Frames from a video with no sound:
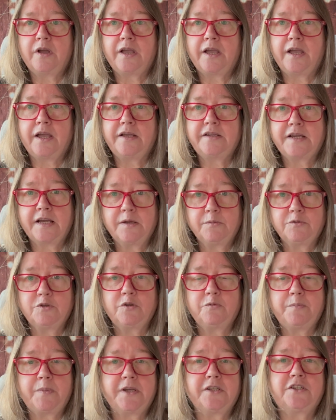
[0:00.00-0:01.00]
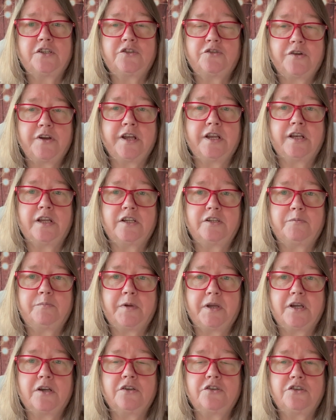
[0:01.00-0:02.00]
It helps with better drainage
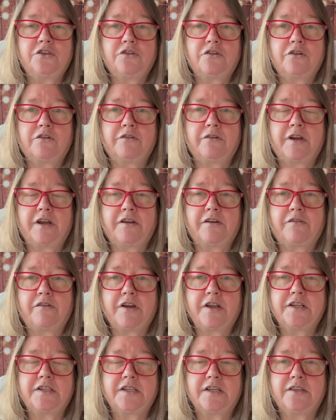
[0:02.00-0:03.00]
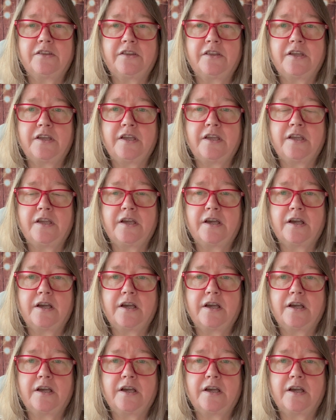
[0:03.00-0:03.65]
because you're creating the